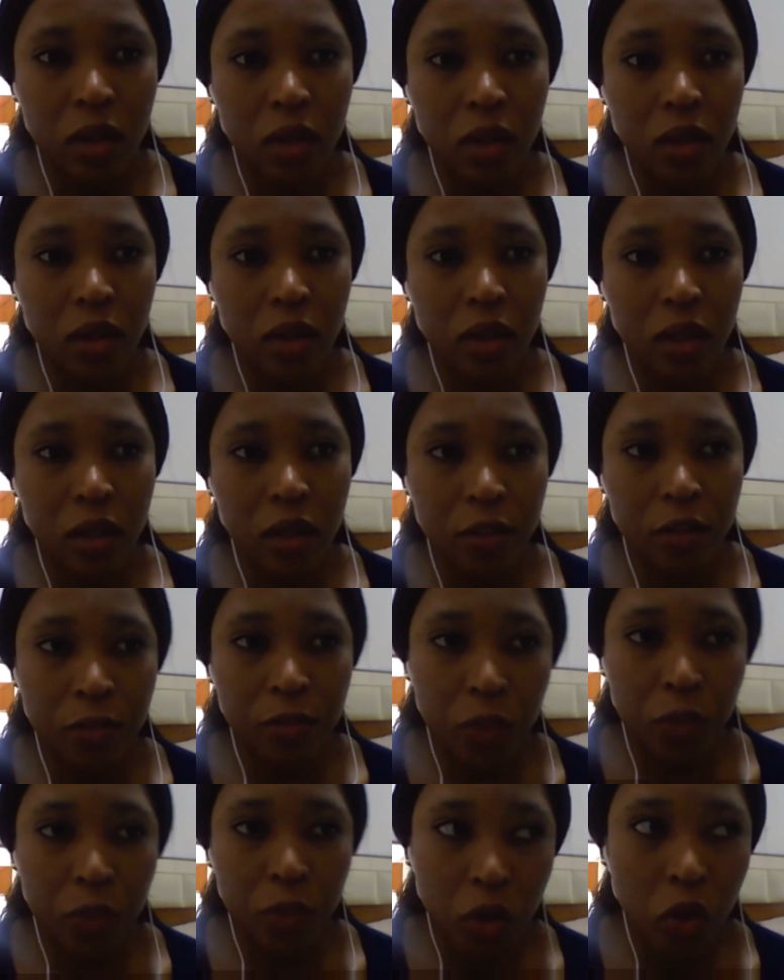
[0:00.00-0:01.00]
if we're
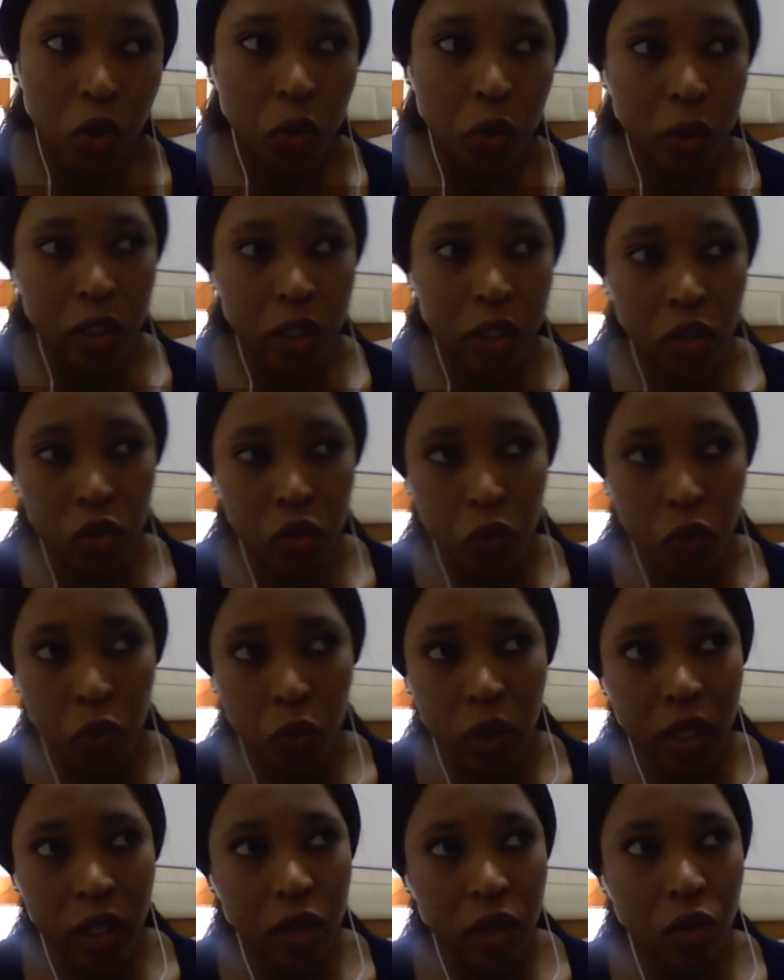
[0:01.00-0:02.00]
going to work
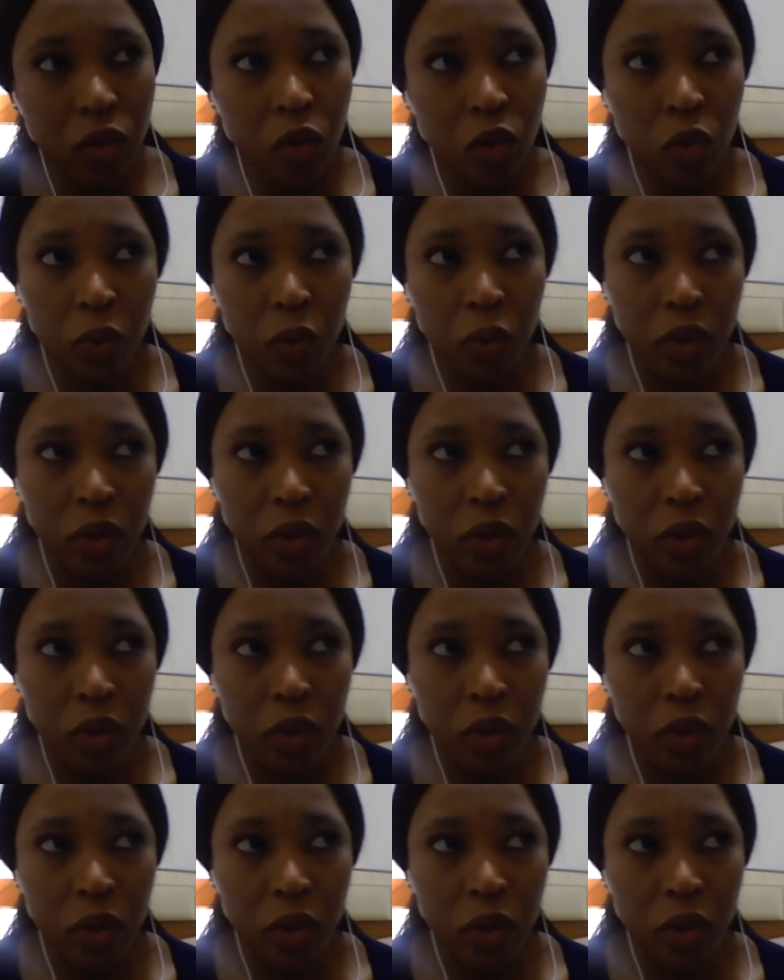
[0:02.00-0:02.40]
or we're